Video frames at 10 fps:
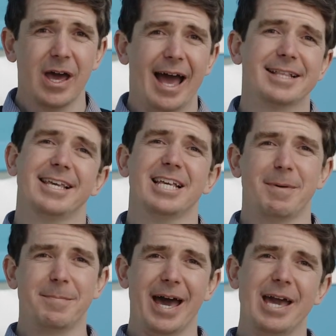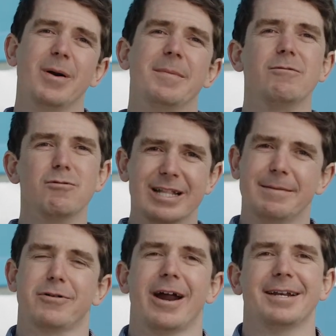At CSPP, we've been really
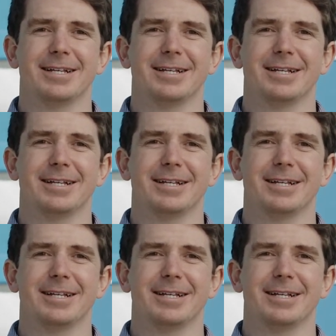proud